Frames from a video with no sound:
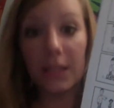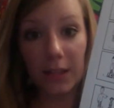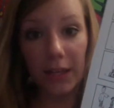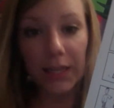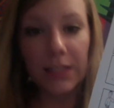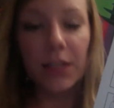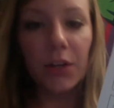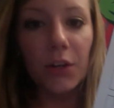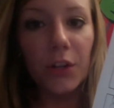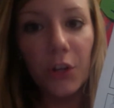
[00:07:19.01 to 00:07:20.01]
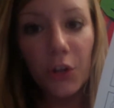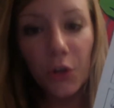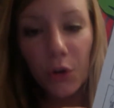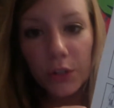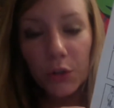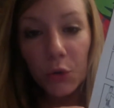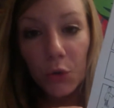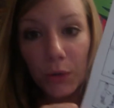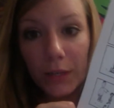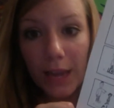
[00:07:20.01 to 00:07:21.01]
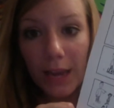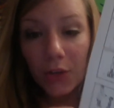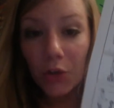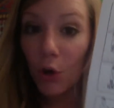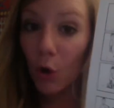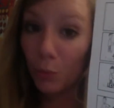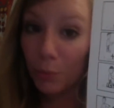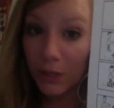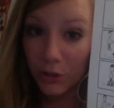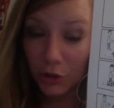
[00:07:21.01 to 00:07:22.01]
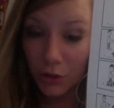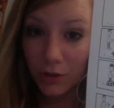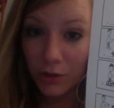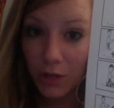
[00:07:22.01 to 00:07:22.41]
like I said earlier, you're going to create your own pictures